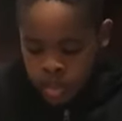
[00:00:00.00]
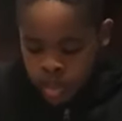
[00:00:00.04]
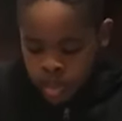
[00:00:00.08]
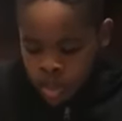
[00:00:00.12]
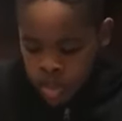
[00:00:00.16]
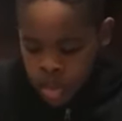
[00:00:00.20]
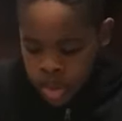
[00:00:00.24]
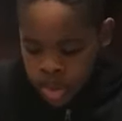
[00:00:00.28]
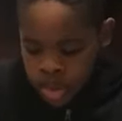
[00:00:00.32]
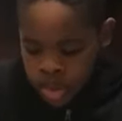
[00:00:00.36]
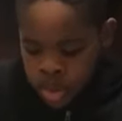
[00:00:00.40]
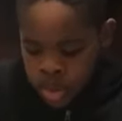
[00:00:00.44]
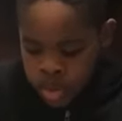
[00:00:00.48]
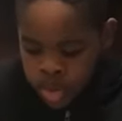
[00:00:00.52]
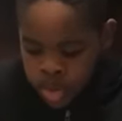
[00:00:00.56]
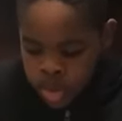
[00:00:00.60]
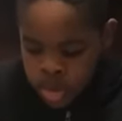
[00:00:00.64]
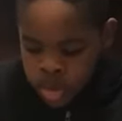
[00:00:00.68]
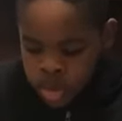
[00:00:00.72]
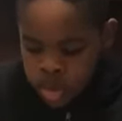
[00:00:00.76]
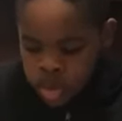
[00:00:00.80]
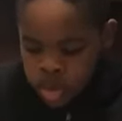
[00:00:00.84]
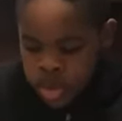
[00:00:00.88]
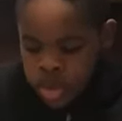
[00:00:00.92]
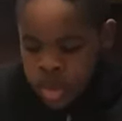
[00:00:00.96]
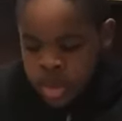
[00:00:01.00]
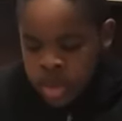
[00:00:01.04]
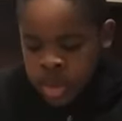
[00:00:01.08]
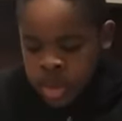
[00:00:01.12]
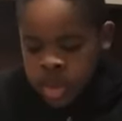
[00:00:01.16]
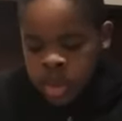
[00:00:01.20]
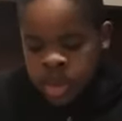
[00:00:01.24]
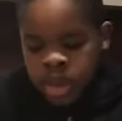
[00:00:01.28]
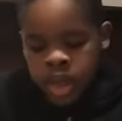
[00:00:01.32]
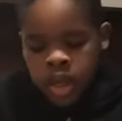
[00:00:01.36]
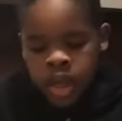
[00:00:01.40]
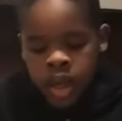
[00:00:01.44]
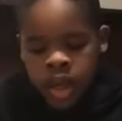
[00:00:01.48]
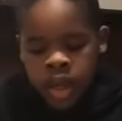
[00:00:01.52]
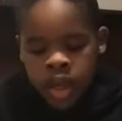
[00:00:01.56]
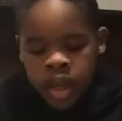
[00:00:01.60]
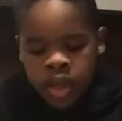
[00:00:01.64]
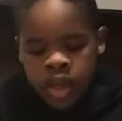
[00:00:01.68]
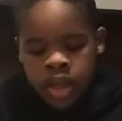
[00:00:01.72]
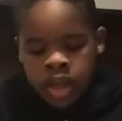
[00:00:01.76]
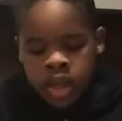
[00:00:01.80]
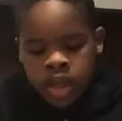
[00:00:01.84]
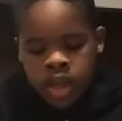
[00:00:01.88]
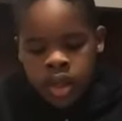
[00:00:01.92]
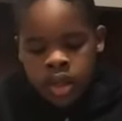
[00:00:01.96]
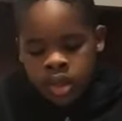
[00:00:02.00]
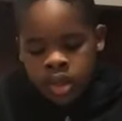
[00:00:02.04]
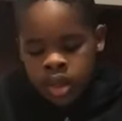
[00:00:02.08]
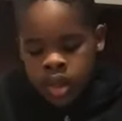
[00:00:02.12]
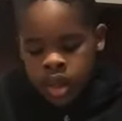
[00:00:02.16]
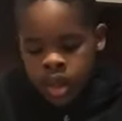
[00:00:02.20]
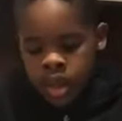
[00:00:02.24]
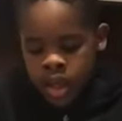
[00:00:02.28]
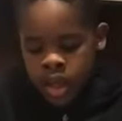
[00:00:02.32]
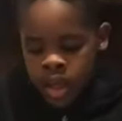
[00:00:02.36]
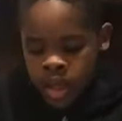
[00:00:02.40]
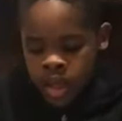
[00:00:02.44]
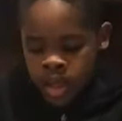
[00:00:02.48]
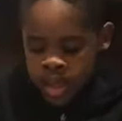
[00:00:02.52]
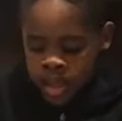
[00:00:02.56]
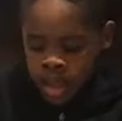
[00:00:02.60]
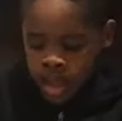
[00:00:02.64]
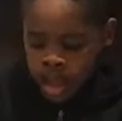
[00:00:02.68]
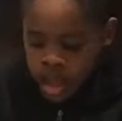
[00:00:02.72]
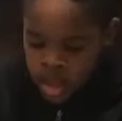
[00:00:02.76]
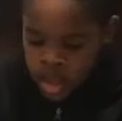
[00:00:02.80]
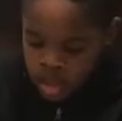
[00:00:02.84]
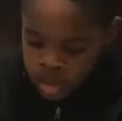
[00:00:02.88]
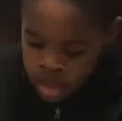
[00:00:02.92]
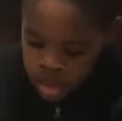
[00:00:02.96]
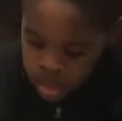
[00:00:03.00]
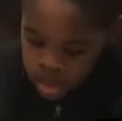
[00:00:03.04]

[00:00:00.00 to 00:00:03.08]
what they were doing and how